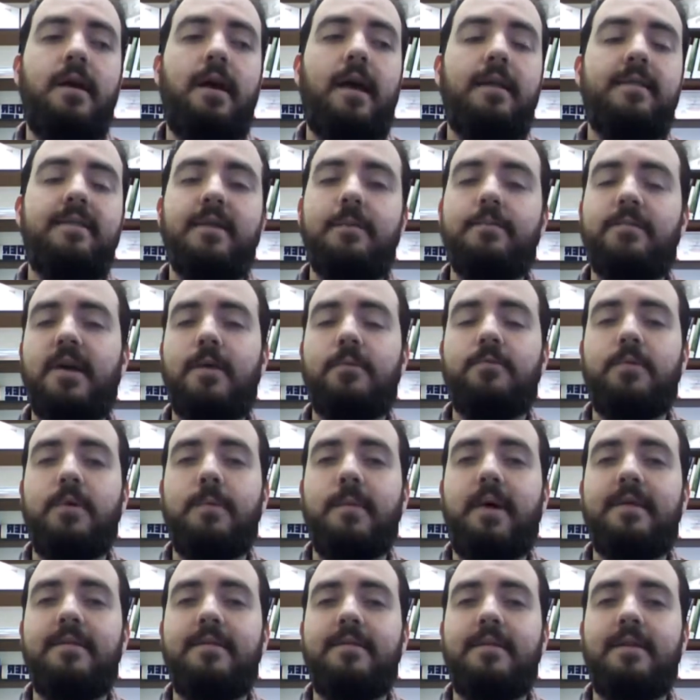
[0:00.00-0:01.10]
And sometimes we
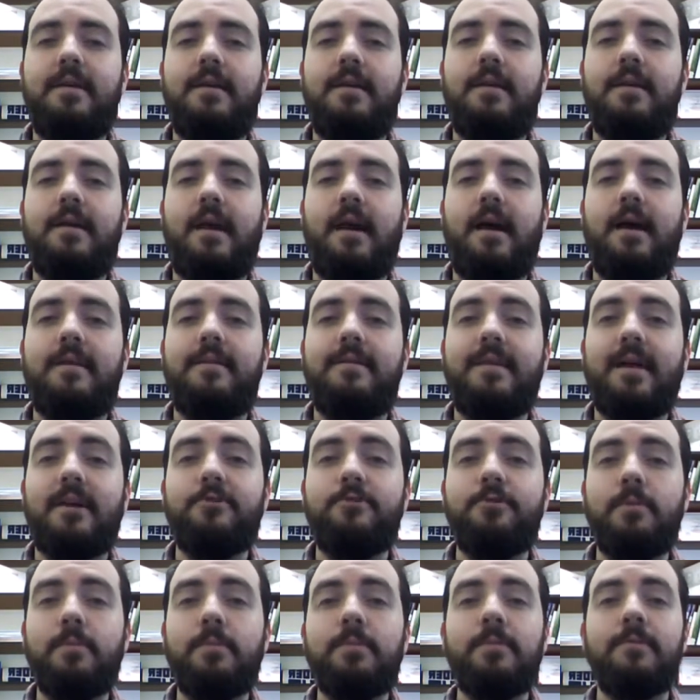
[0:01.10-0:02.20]
might see
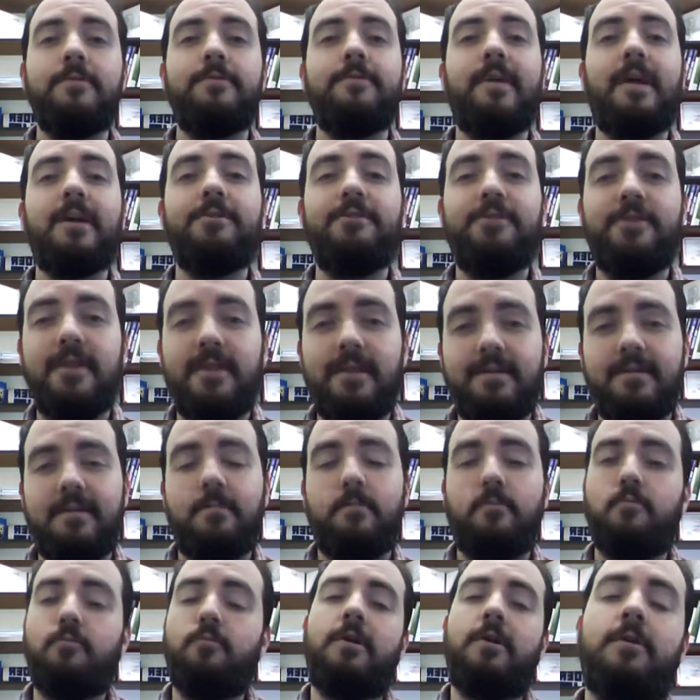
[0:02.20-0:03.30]
sexual
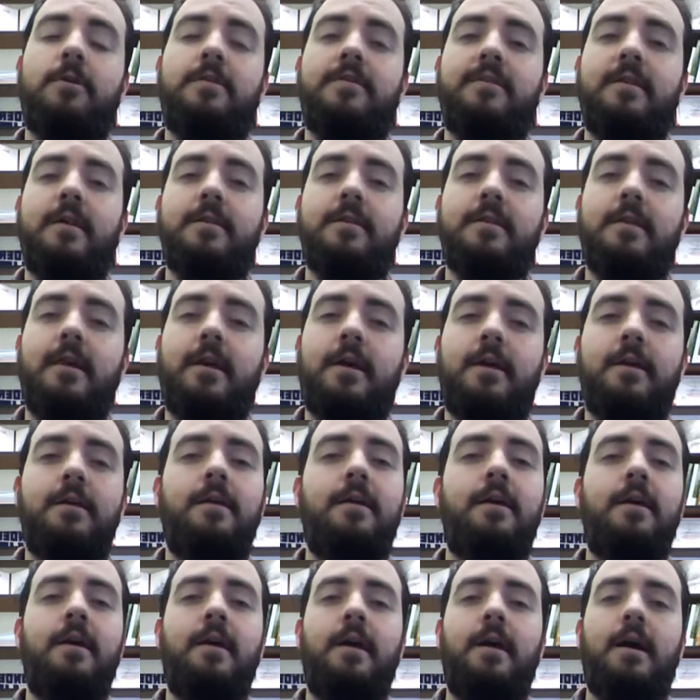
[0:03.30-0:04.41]
perfectionism its ugly
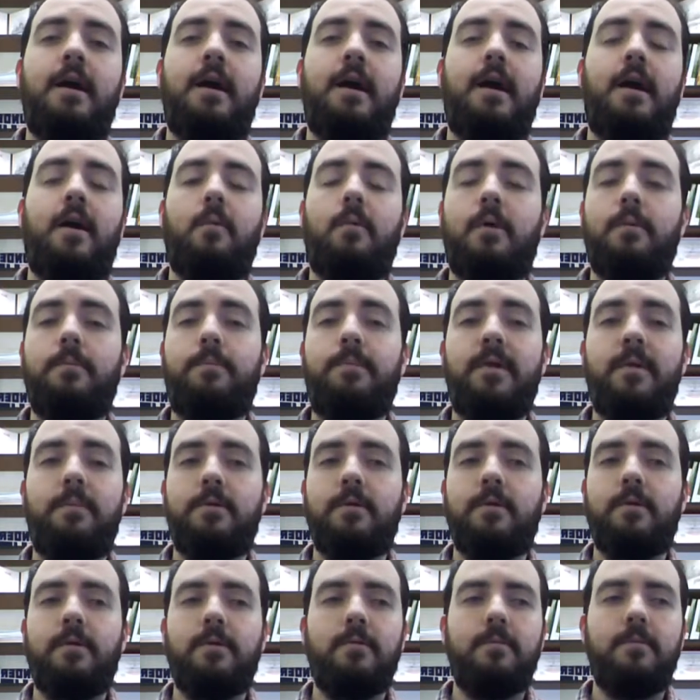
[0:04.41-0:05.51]
head, where
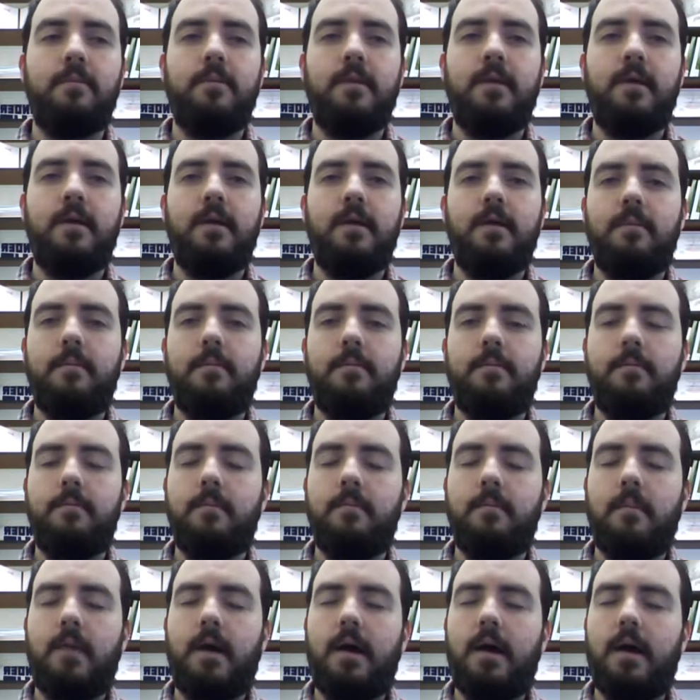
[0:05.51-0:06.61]
people,
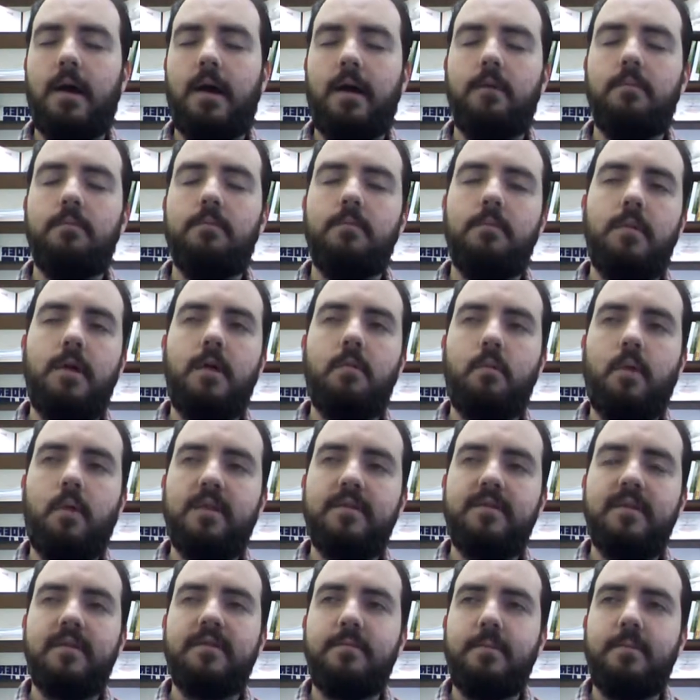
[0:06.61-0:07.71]
in one
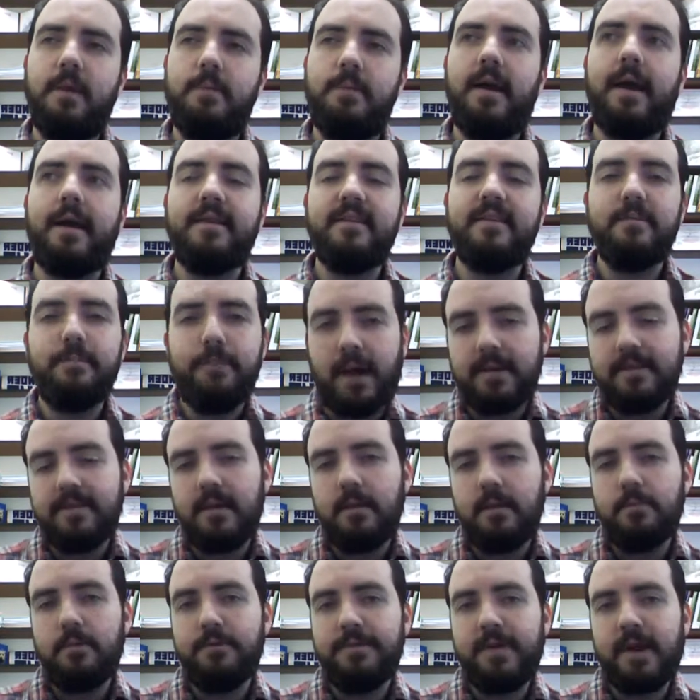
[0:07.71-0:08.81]
sense, may be
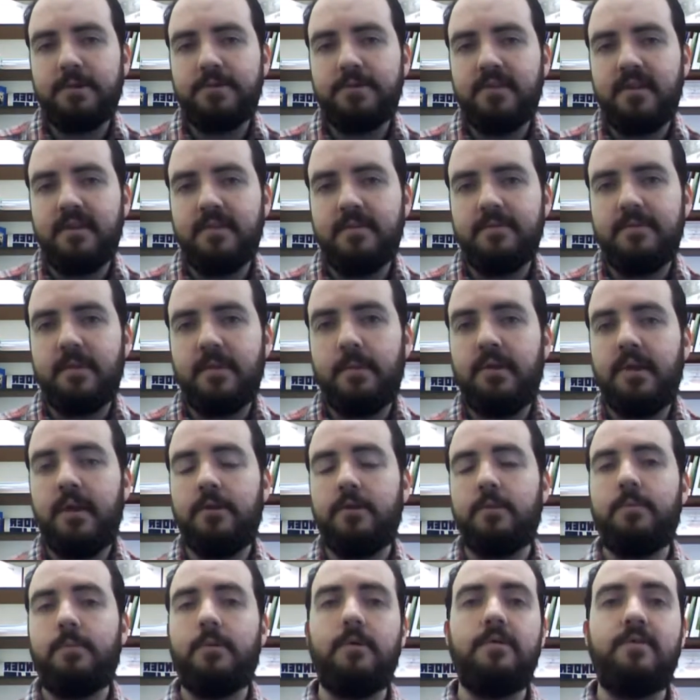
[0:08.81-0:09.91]
expecting perfectionism from the
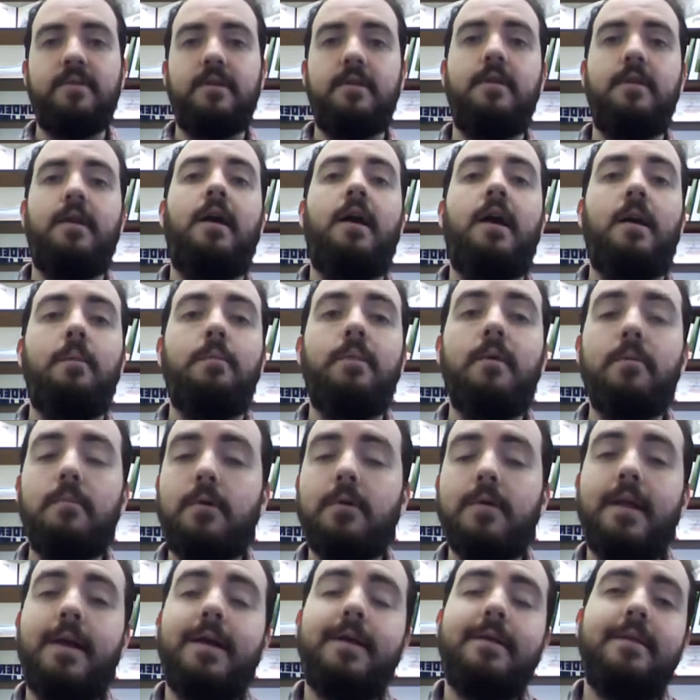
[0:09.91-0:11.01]
other person, but
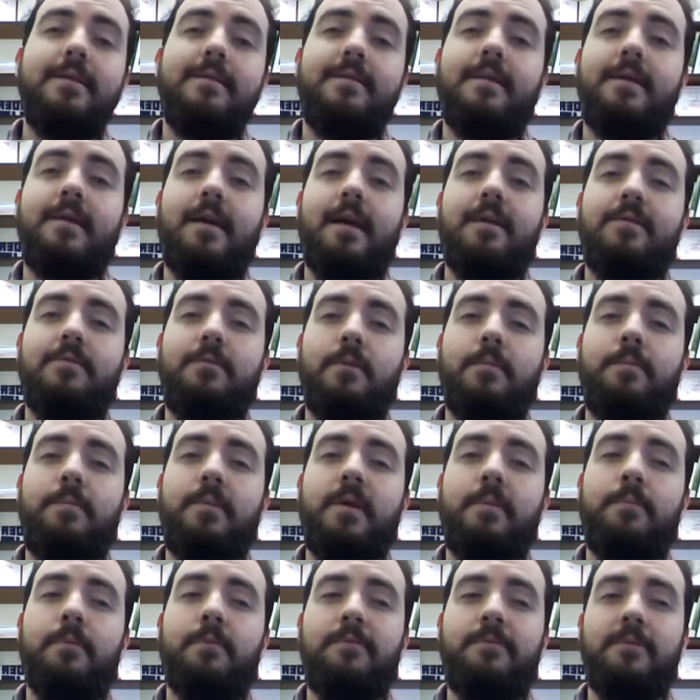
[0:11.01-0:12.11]
more likely it's the case where
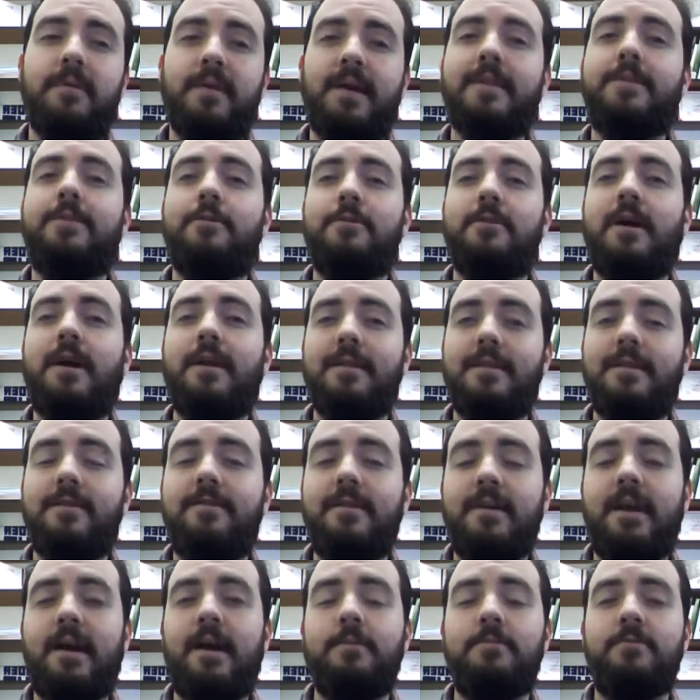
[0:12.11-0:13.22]
people feel like they're not
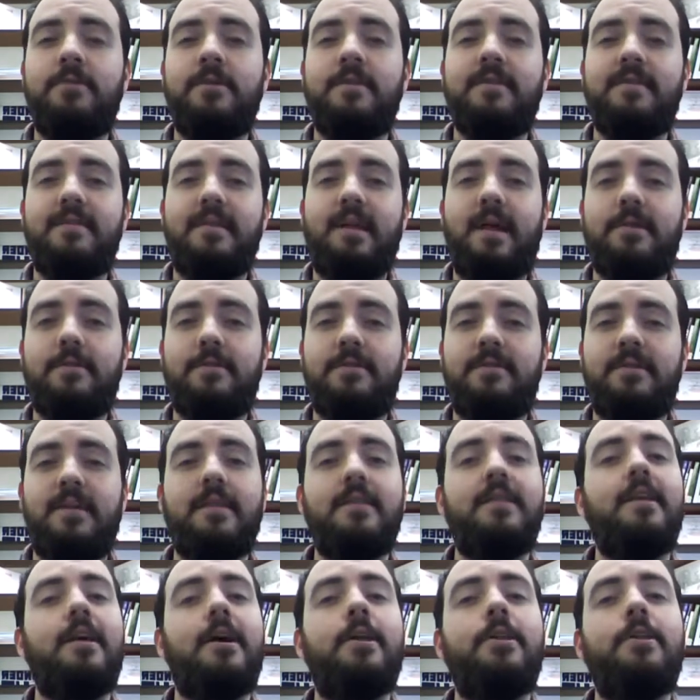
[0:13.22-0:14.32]
living up to the standards
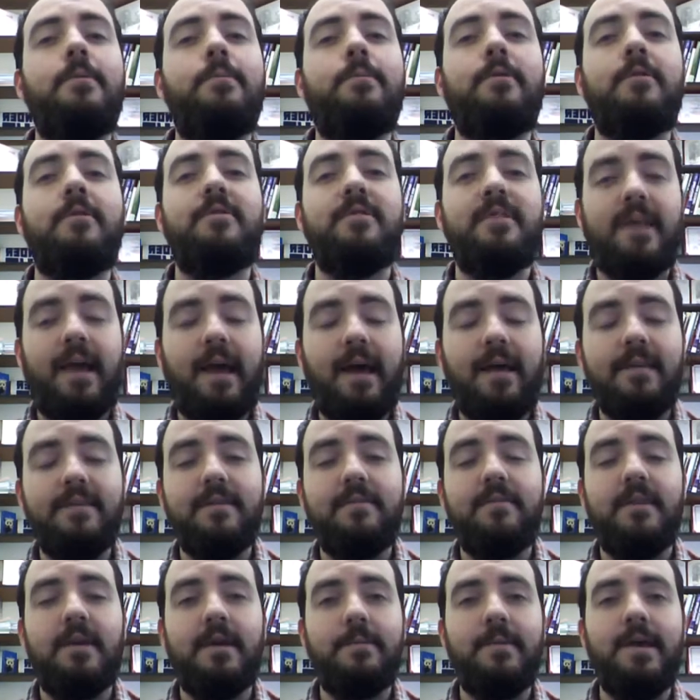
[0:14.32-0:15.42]
that the other person has
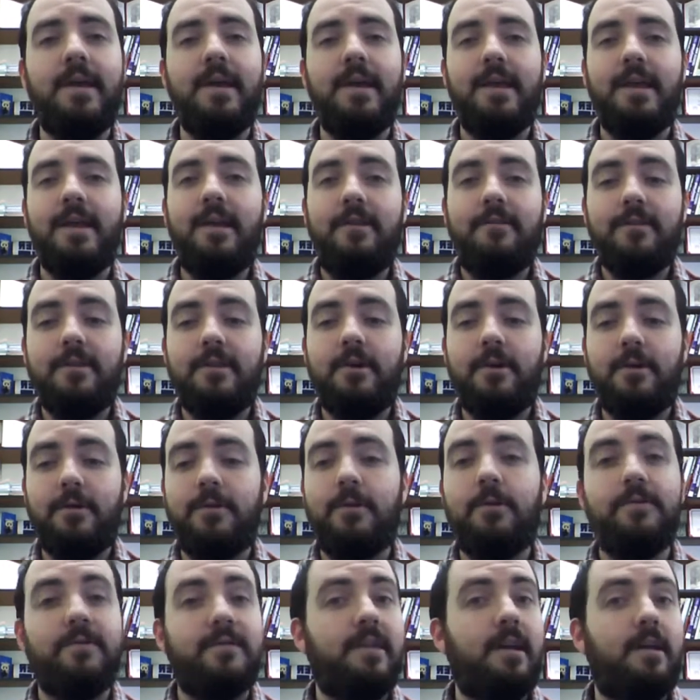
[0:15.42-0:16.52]
of them, even though
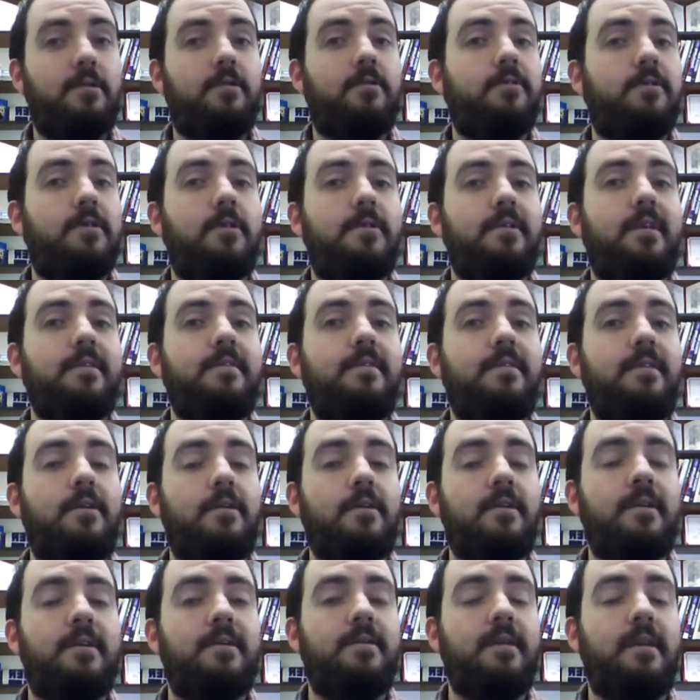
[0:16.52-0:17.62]
those standards don't
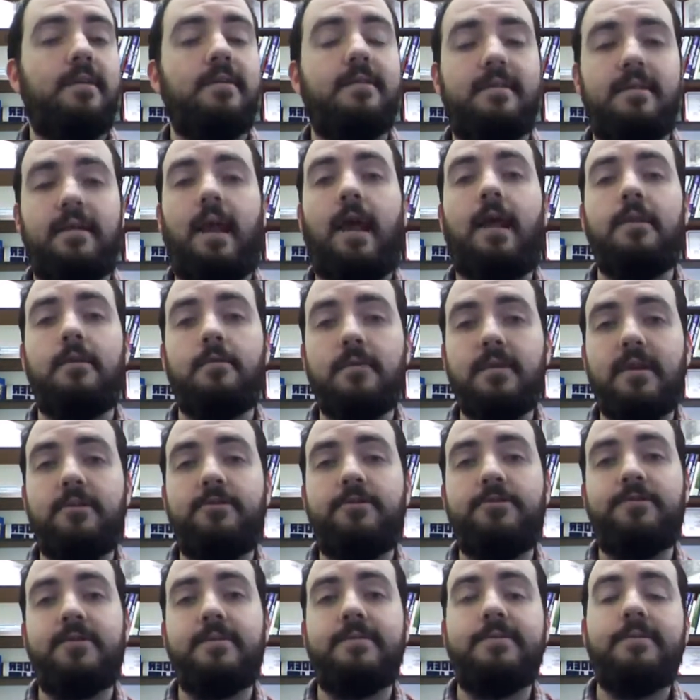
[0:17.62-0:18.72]
necessarily exist, and the
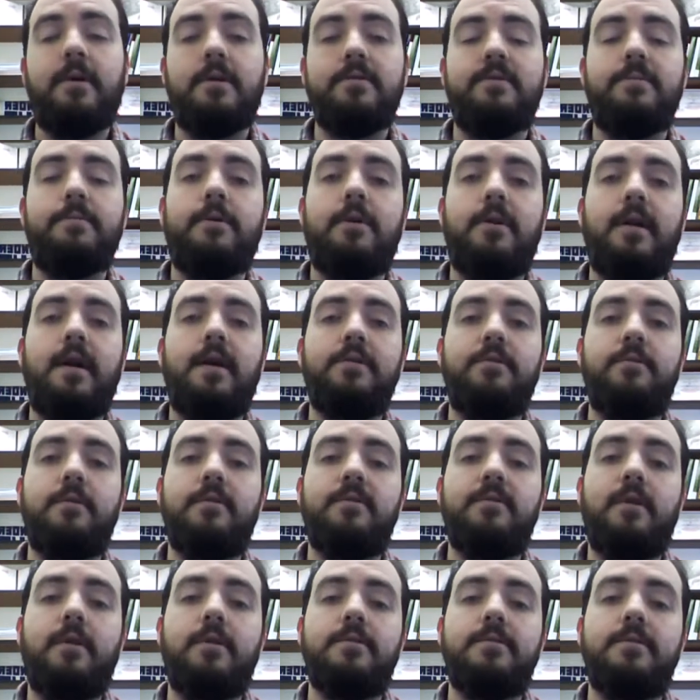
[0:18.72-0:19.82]
relationship falls apart as a
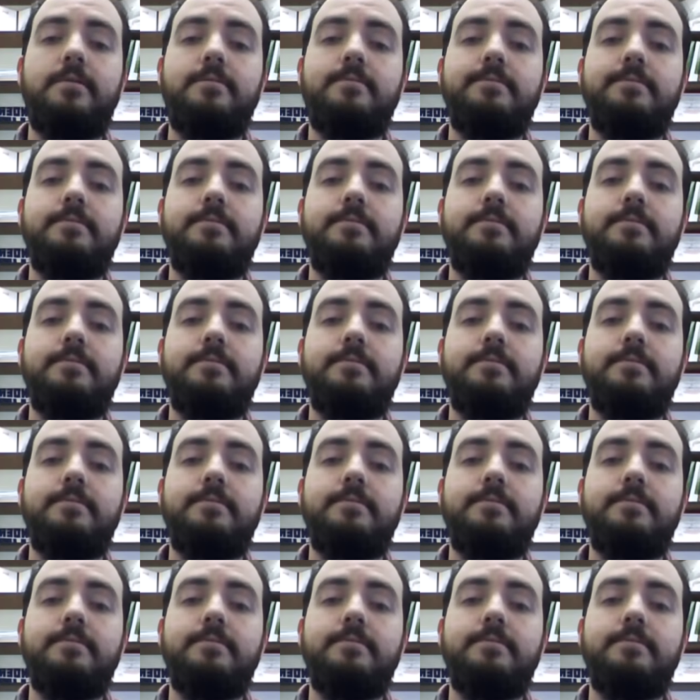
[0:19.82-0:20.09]
result.